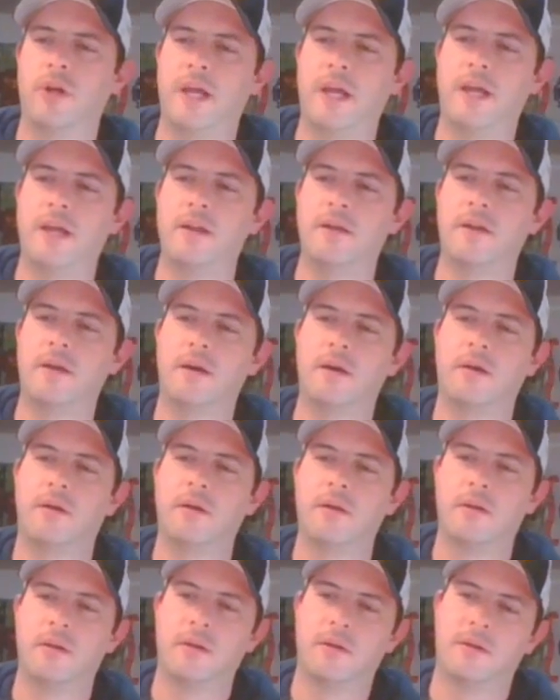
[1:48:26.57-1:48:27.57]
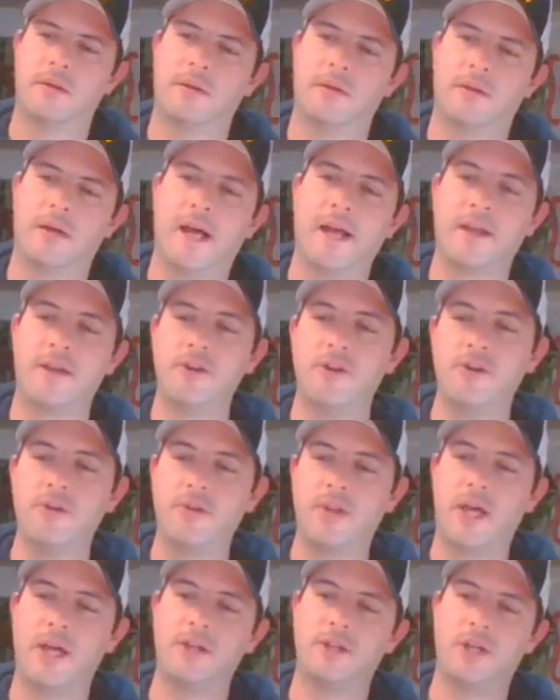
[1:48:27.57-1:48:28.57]
Adele. I can do
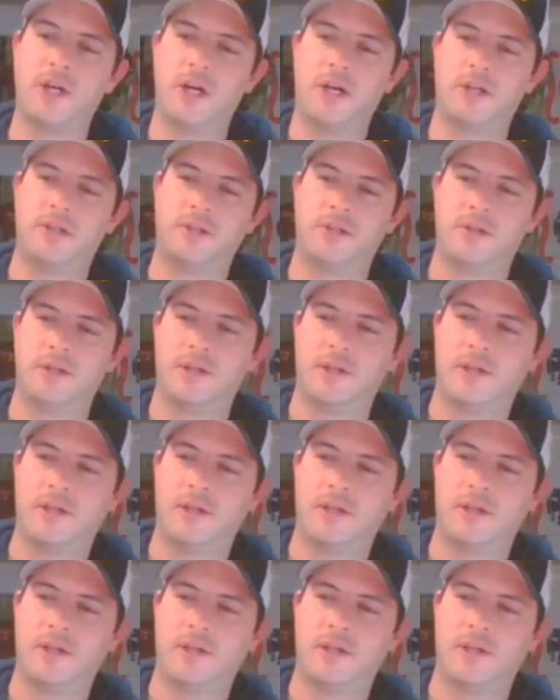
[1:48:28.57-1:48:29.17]
that, Josh.